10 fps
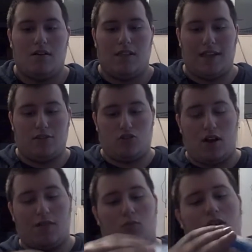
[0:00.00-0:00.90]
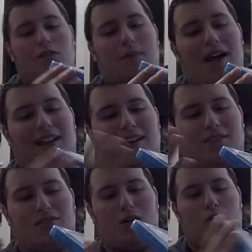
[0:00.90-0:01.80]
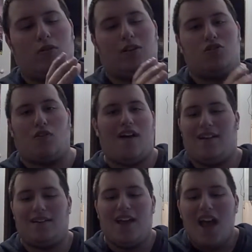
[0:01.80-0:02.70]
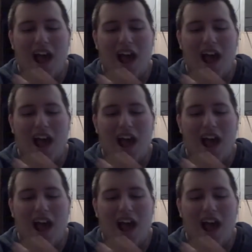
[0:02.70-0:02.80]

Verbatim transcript: like Tron was, but I think it's only Tron.